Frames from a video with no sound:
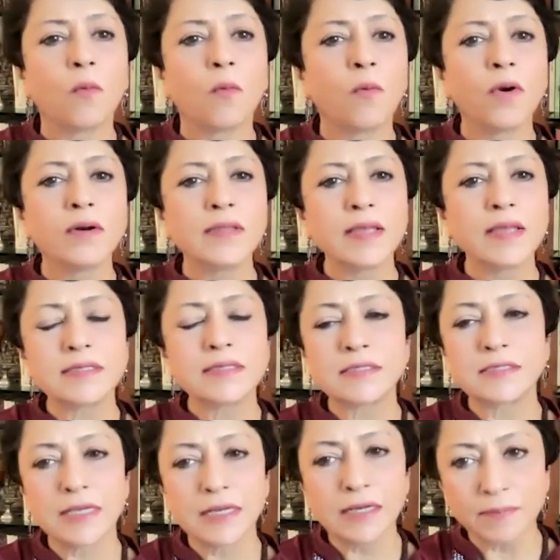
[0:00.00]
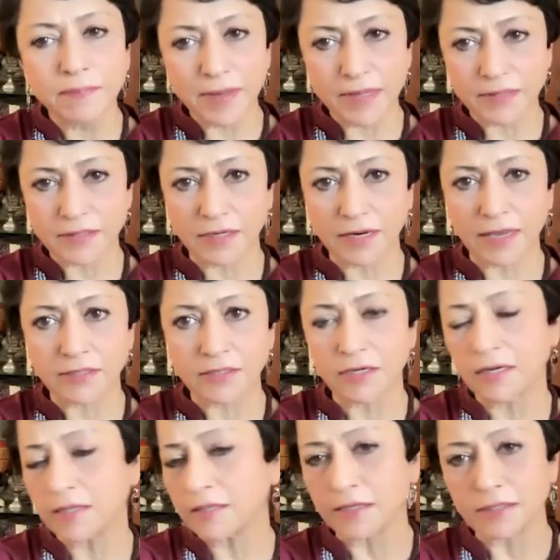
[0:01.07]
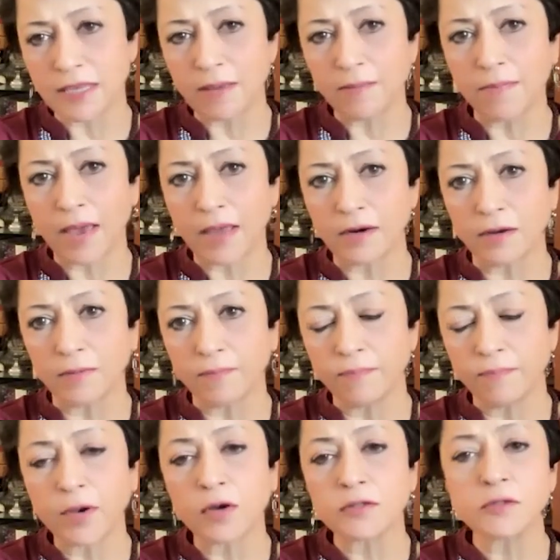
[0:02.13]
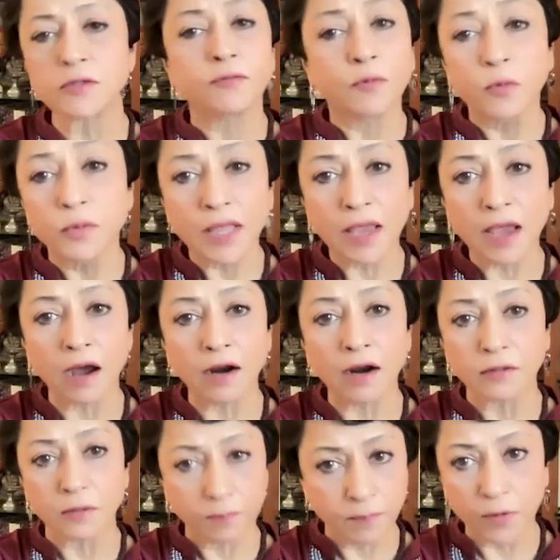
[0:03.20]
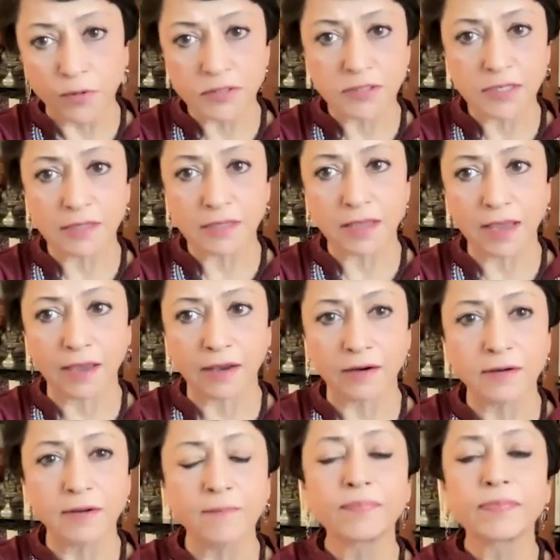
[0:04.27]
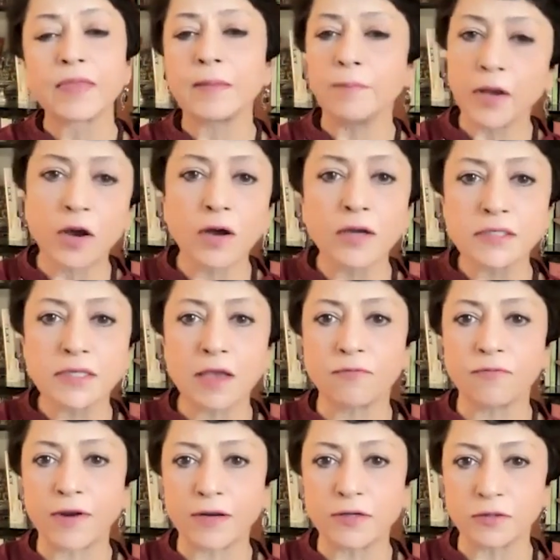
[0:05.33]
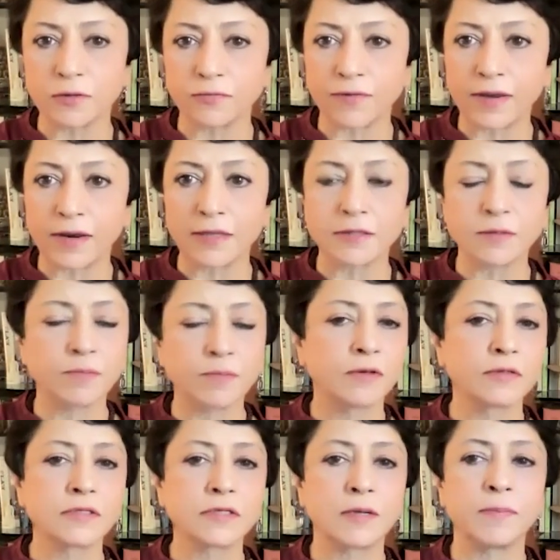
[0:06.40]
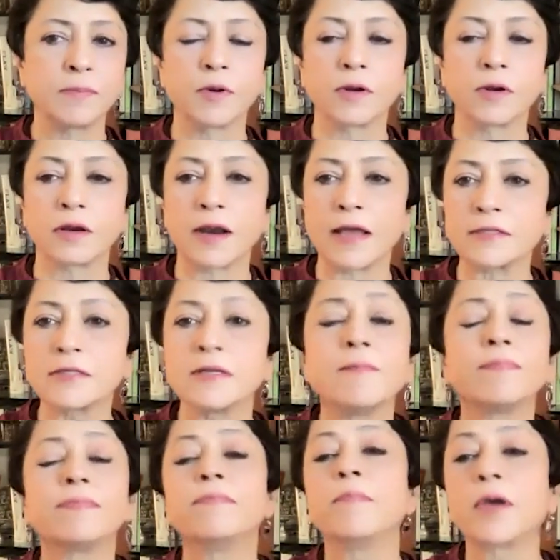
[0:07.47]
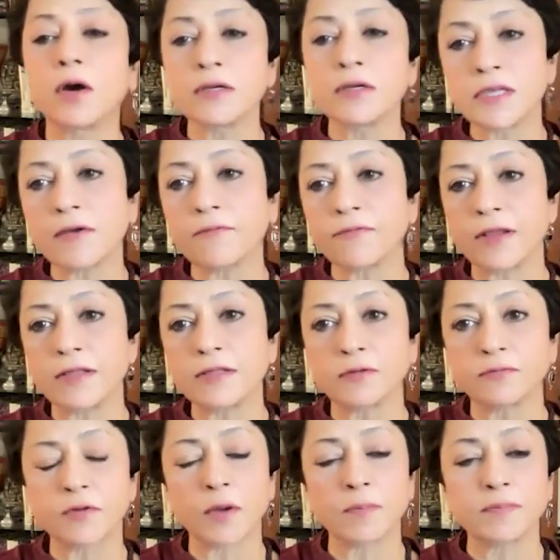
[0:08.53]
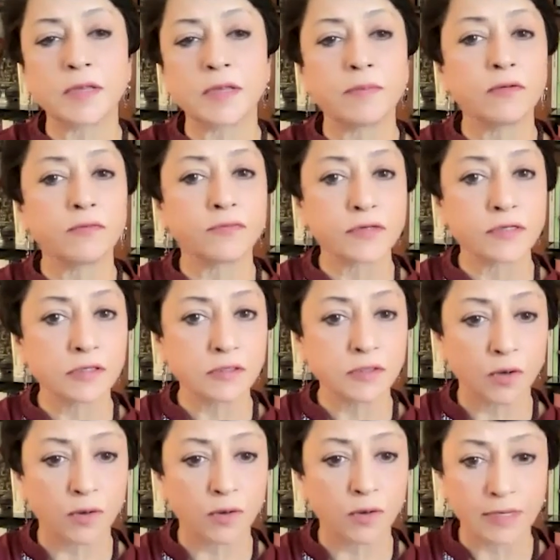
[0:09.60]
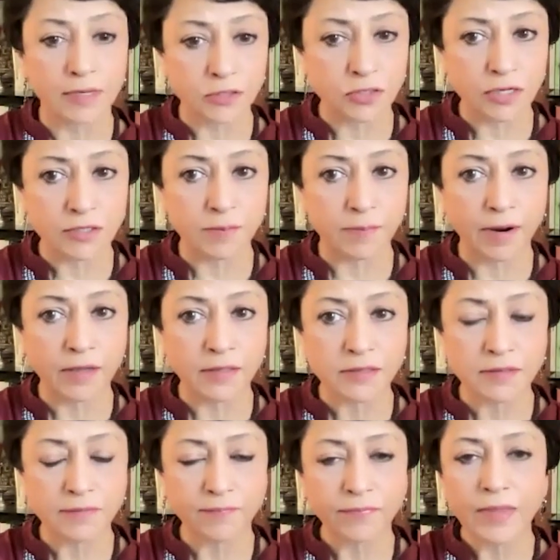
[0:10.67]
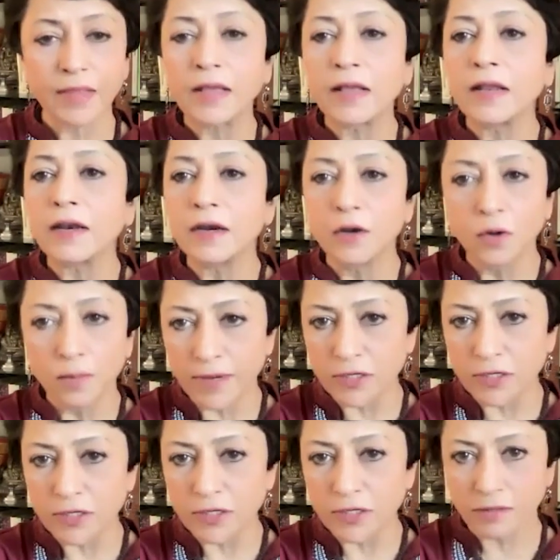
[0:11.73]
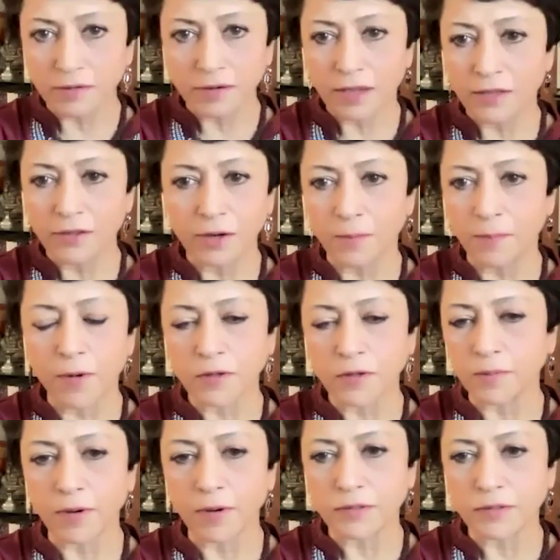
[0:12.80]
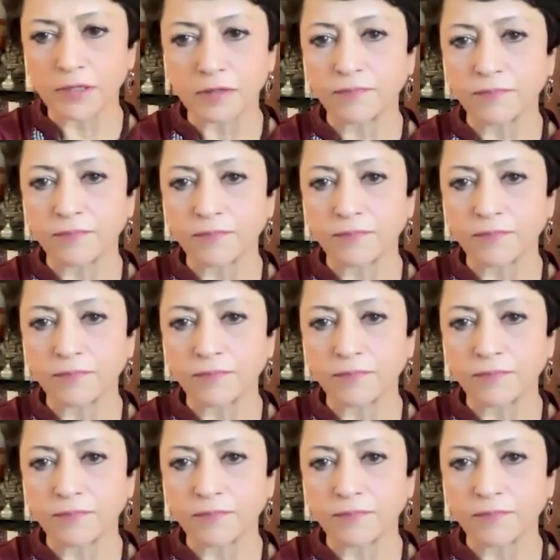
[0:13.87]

won't they still be selected in the same manner because of who they are, the posts that they held, because they are friends of finance ministry bureaucrats, because they are friends of top SEBI officials or the exchange brass? No mention in the report about it.